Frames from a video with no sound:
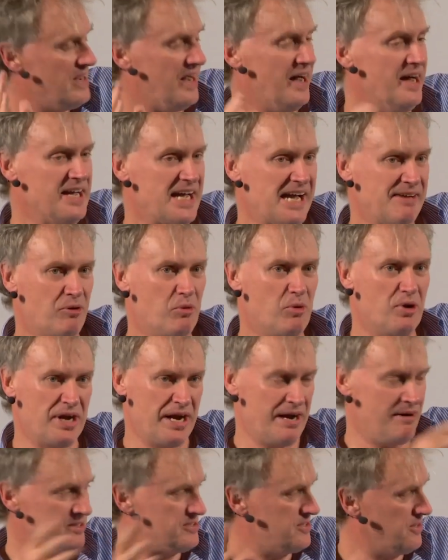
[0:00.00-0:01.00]
I gave a
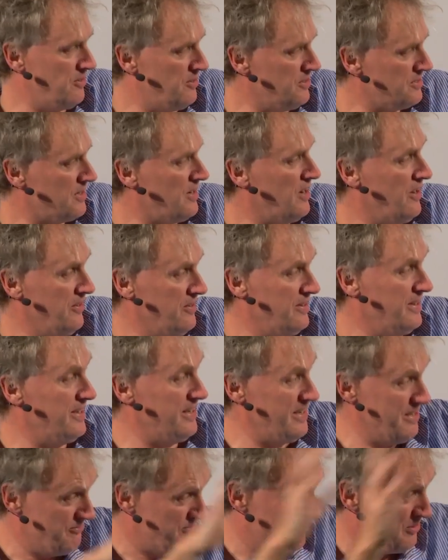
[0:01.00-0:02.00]
1-hour talk
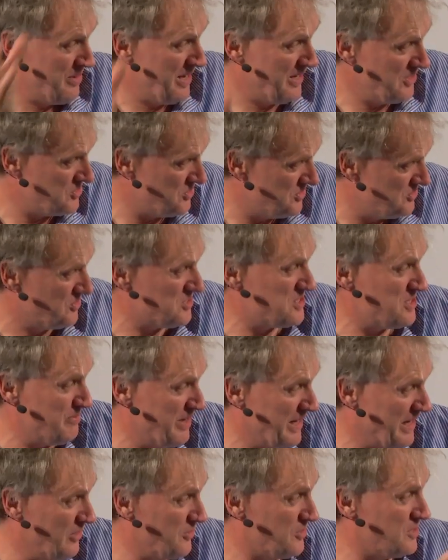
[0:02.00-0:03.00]
on inflammation, just to
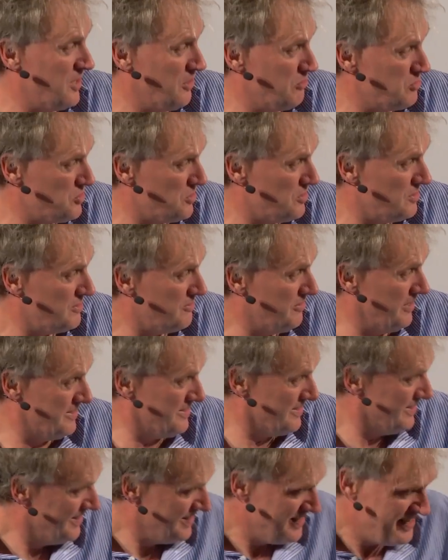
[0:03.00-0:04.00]
make it look kosher, right?
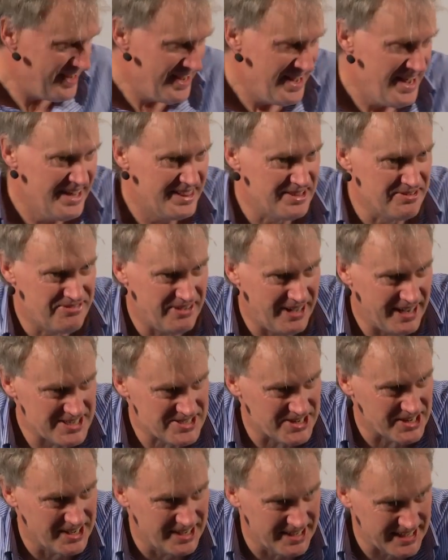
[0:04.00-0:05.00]
The
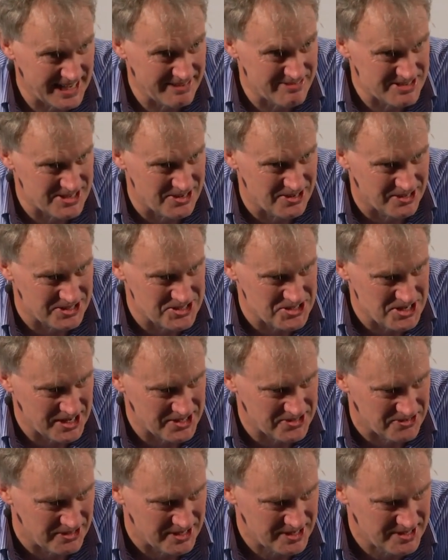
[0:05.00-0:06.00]
Pfizer guy gave a talk on
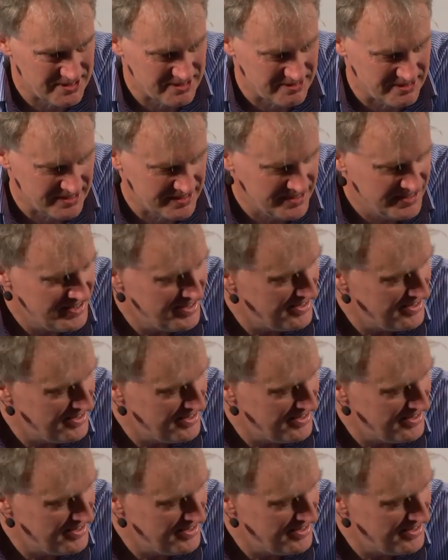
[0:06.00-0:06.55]
JAK3, right?